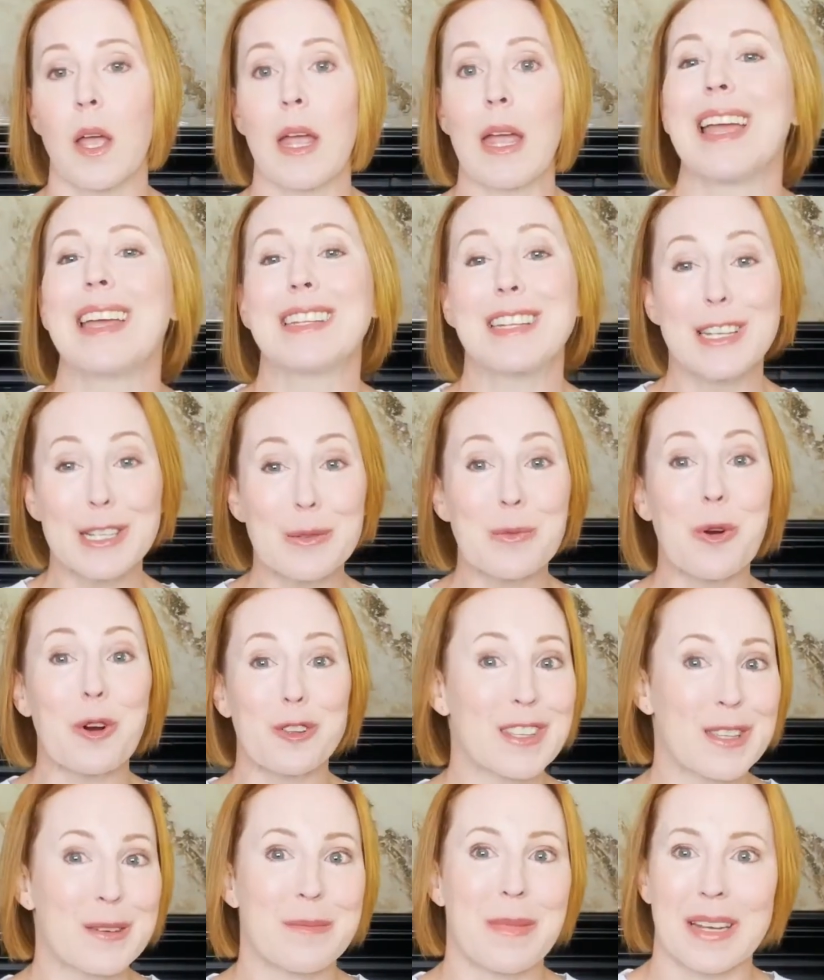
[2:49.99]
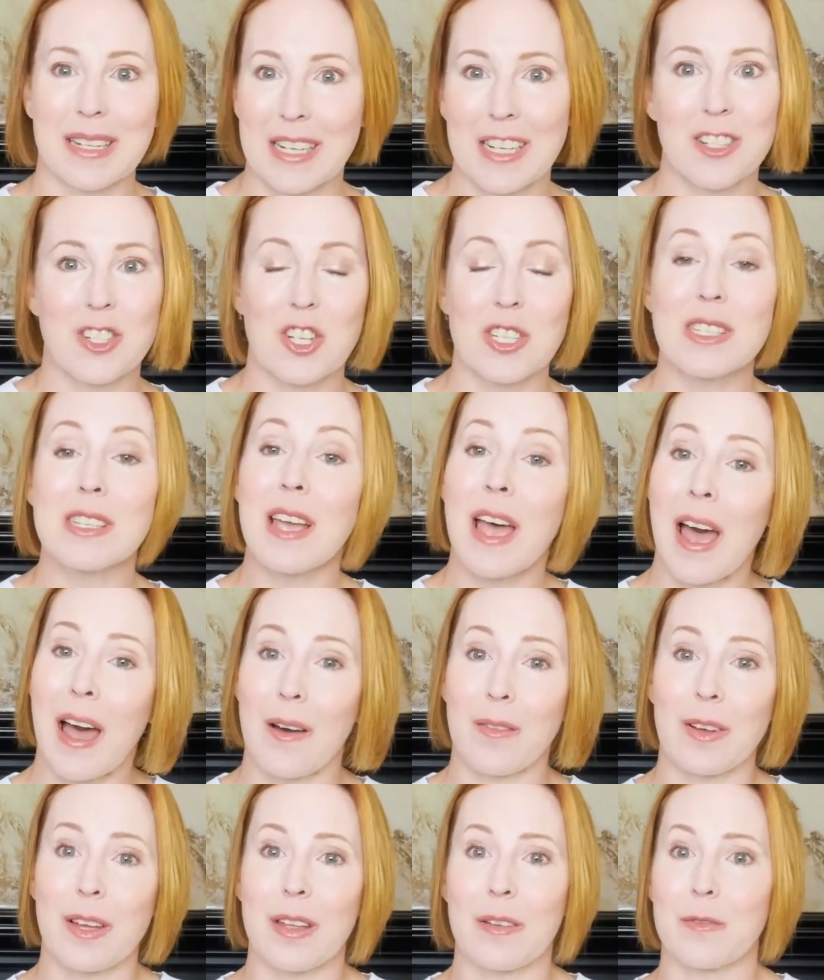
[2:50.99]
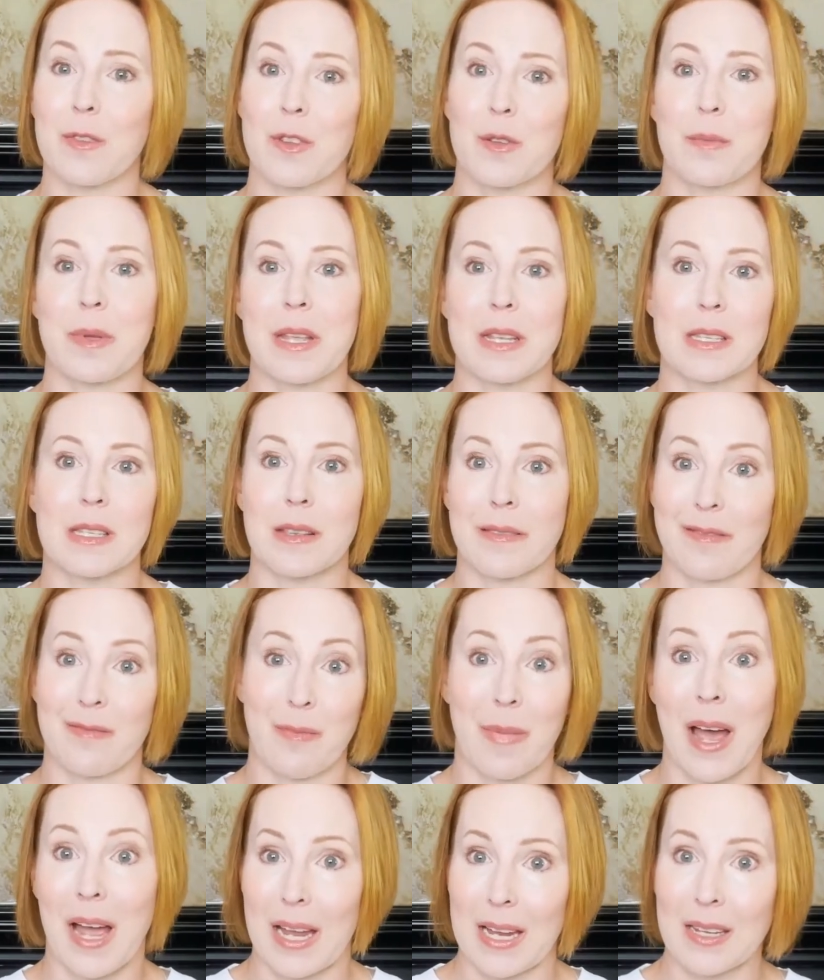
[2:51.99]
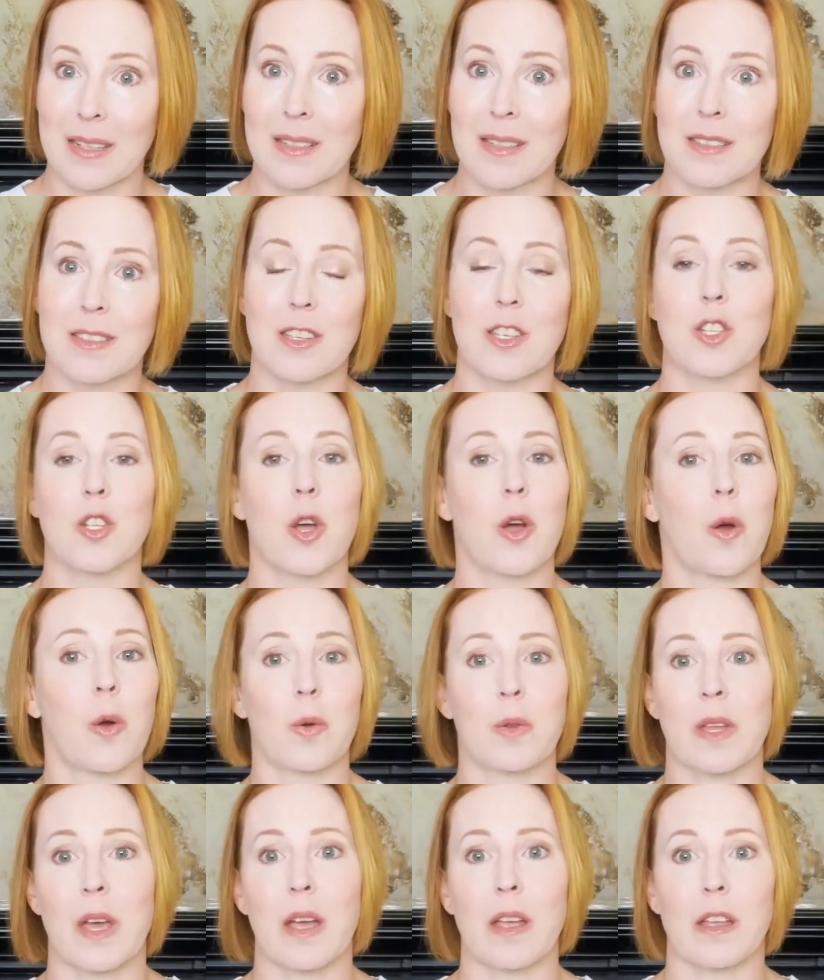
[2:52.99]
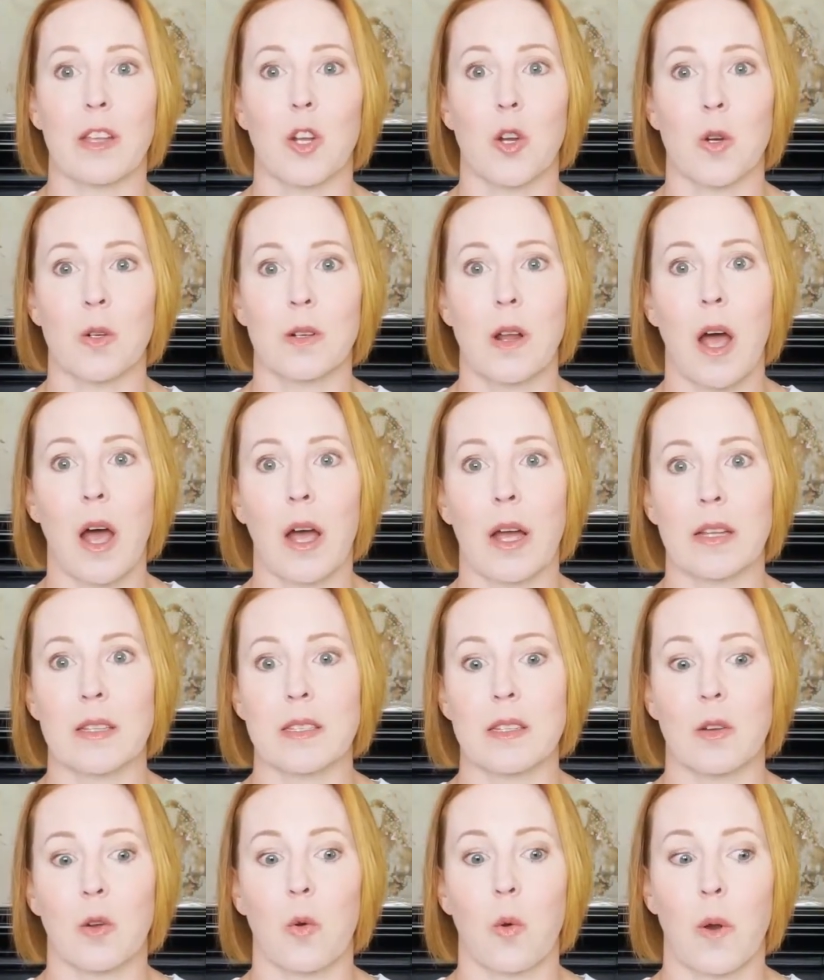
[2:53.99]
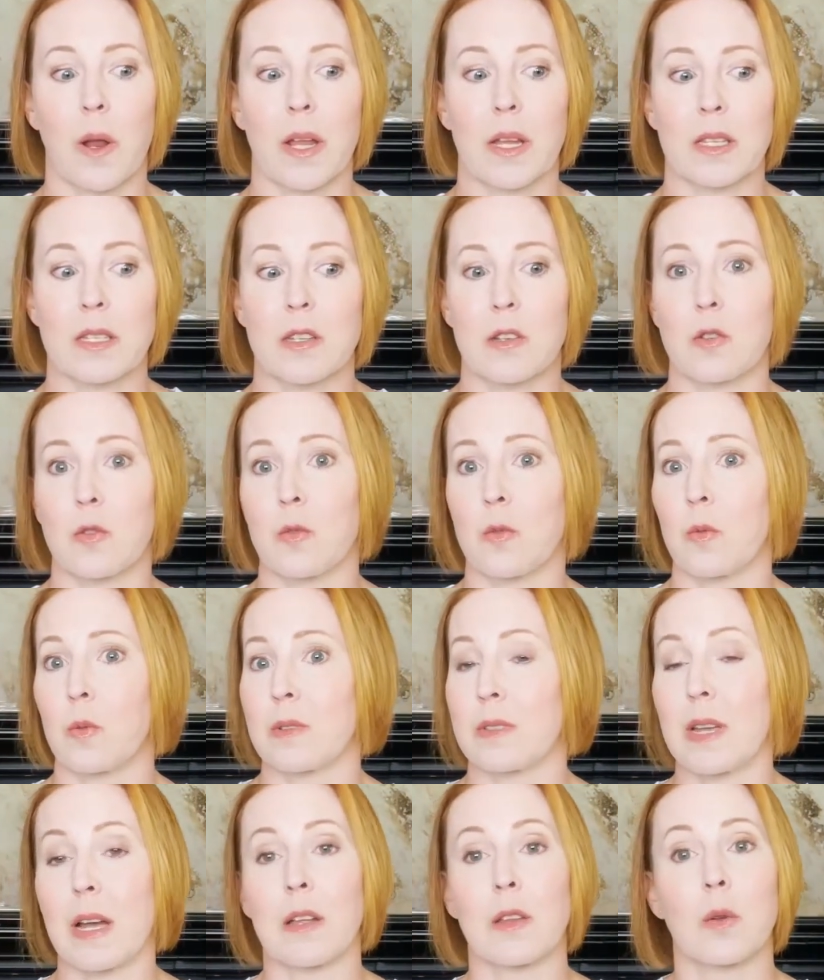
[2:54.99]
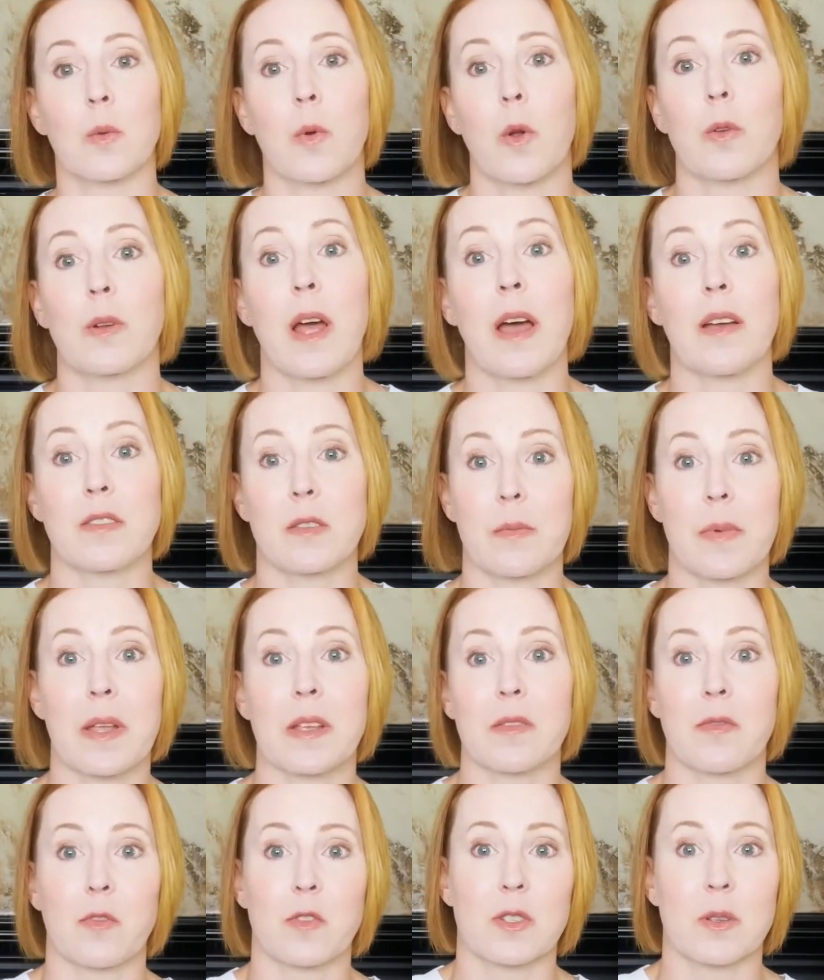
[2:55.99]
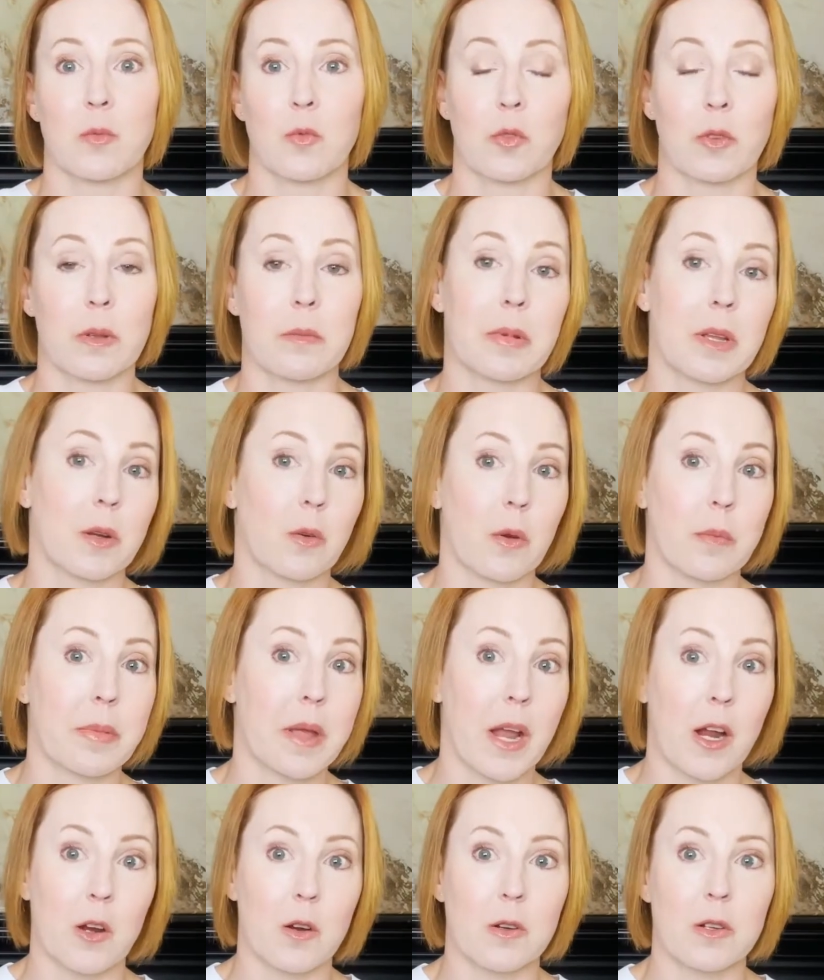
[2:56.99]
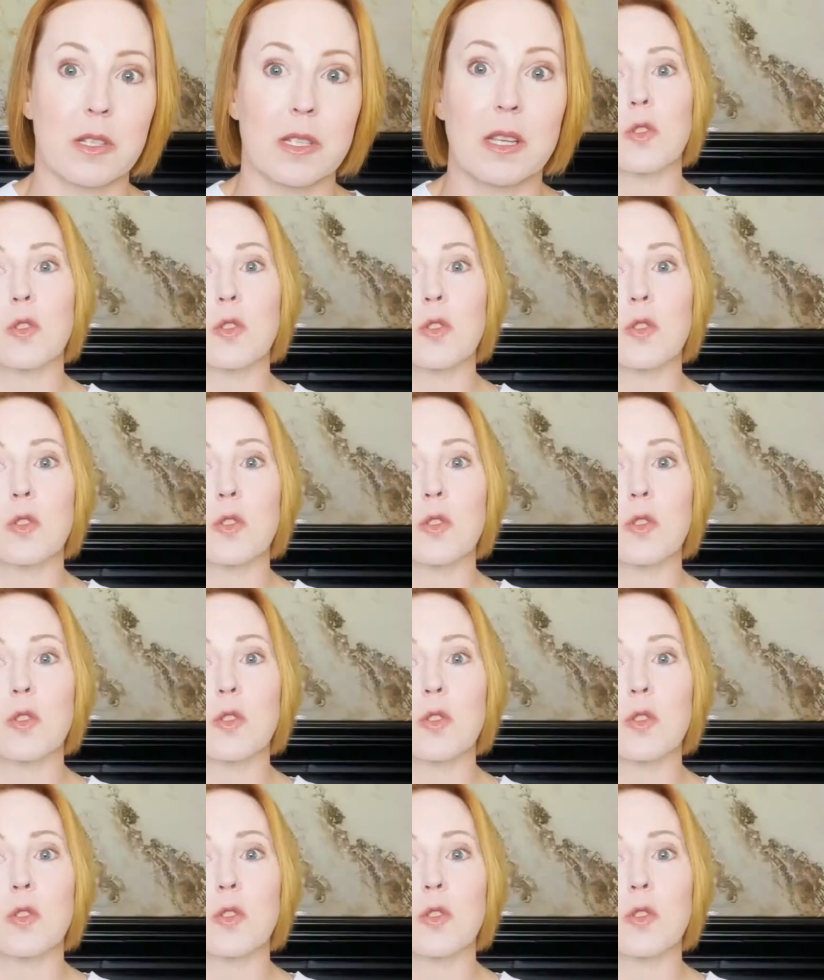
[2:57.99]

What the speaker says: it is worth the money just to have it, and for the peace of mind to know that you're not going to, down the road, have to pay for some really big repairs.